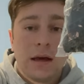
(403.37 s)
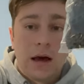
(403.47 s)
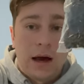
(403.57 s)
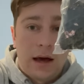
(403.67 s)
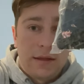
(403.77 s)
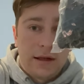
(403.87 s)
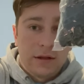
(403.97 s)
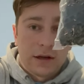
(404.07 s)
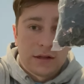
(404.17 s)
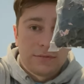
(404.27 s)
Uh, they
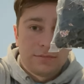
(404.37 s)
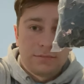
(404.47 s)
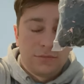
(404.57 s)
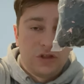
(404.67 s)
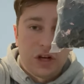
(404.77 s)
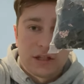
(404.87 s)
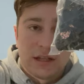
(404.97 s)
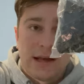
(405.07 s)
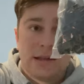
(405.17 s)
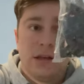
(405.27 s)
look just
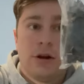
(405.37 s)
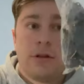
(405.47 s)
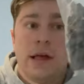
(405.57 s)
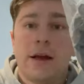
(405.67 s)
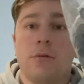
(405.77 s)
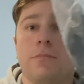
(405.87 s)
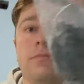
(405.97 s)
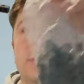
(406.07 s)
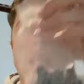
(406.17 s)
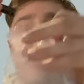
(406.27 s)
like, you know, the Lego
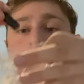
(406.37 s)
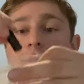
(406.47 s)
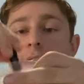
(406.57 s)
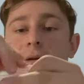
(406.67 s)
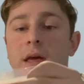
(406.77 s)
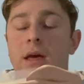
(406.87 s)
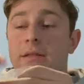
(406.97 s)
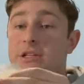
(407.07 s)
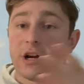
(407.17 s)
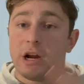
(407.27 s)
style brick.
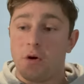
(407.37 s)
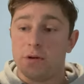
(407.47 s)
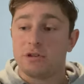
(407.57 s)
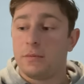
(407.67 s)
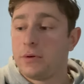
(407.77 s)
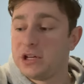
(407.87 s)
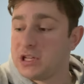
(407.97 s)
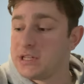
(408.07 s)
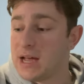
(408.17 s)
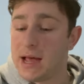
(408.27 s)
These are gonna go into our bridge
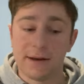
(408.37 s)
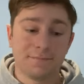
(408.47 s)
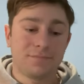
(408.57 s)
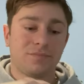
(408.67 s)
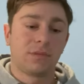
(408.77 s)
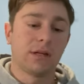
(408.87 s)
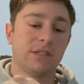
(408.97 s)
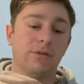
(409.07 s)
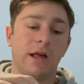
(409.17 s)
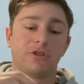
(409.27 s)
design. Let's
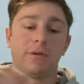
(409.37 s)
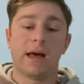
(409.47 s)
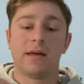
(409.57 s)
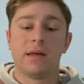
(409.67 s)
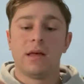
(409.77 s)
see what else we got.